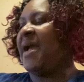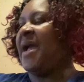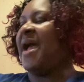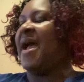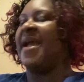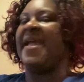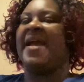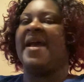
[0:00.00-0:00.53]

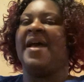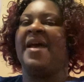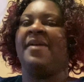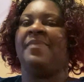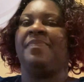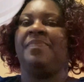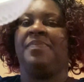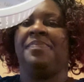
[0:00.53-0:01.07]
I got
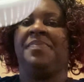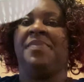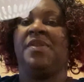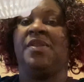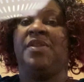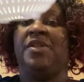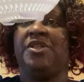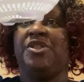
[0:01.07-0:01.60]

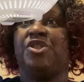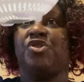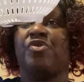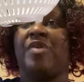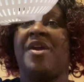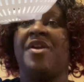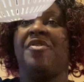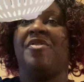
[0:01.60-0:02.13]
this
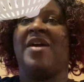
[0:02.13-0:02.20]
strainer.